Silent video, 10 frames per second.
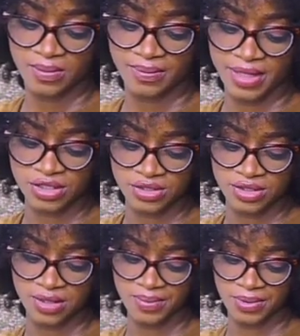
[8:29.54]
Place your
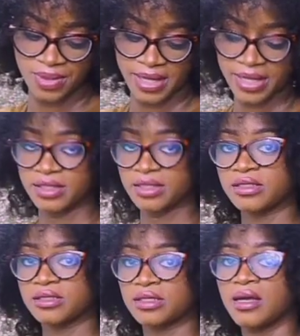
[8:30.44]
tape rule like
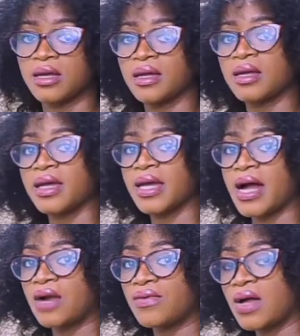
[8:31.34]
this
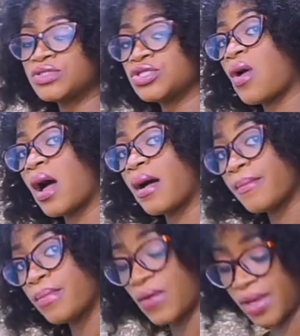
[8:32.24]
around your
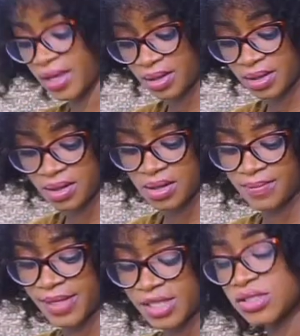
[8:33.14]
arm, okay?
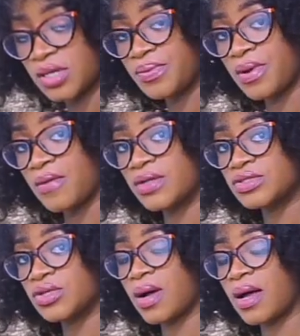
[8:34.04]
Place your tape rule around
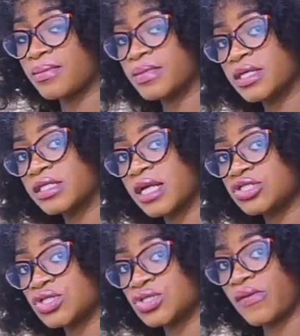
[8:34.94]
your arm. Insert
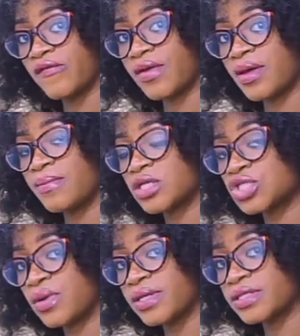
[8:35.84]
just one finger. Make
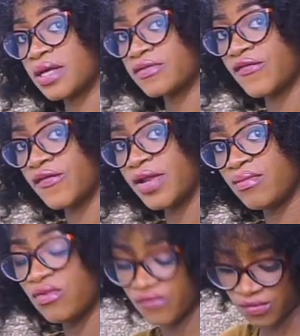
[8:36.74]
sure it can freely
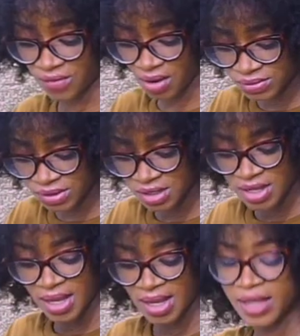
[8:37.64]
move around,
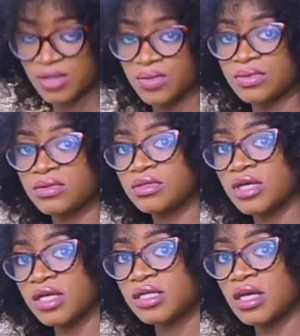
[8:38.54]
and
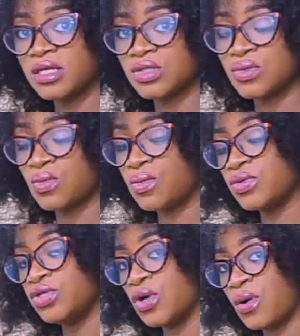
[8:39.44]
this is
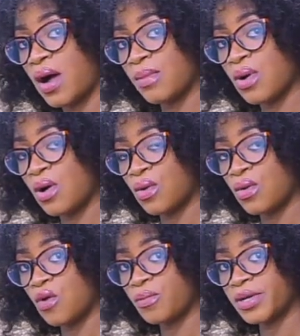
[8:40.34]
your
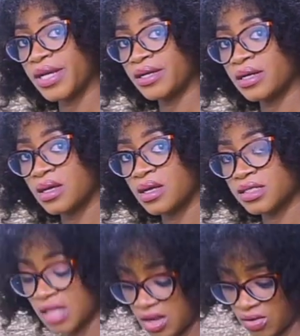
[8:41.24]
armhole opening
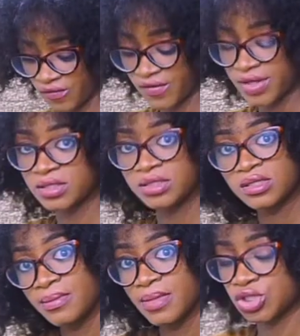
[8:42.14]
circumference
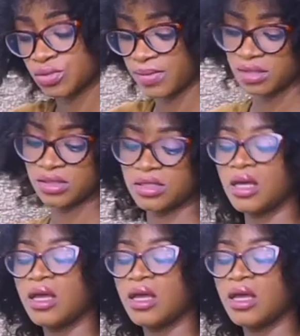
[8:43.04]
measurement.